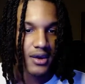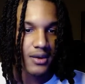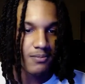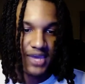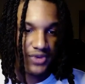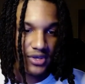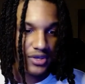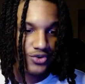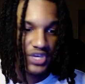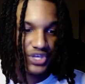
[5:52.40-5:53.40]
Maybe
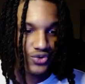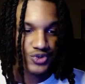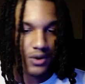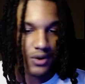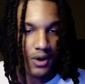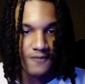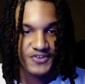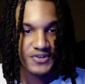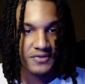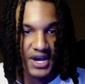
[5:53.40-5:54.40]
you can use their
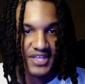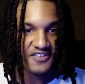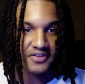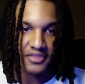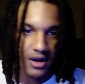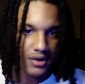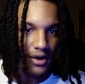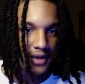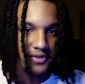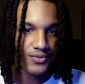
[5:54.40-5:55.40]
offensive line as a knock
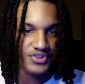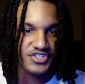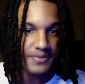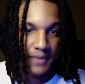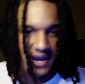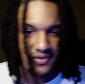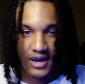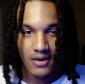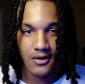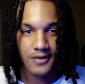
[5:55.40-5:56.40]
on them, which is my
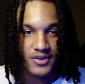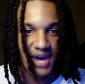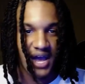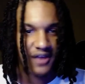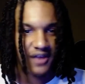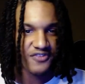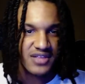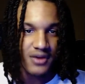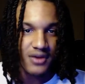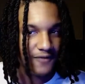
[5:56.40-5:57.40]
knock on them. But outside the
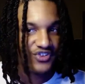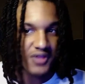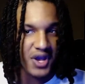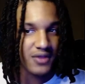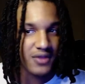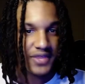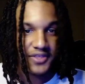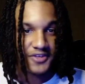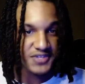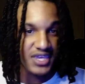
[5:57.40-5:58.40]
offensive line, like
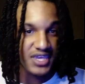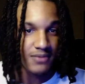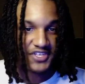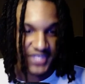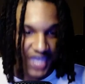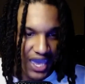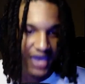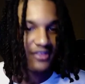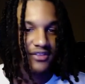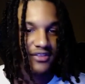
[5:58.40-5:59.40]
this team is stacked.
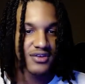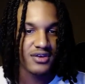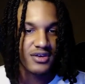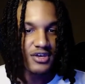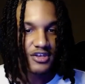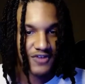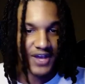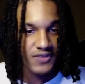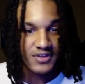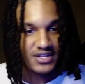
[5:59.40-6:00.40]
So I
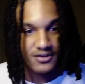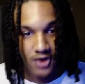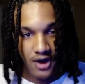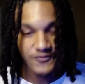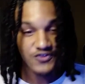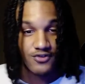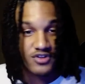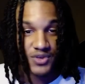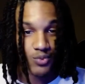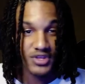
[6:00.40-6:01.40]
think that the Dolphins are going to
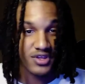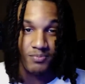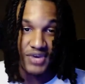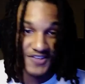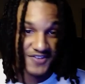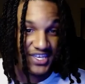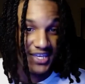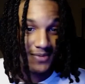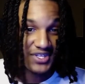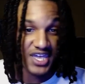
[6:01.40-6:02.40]
be one of the best teams in the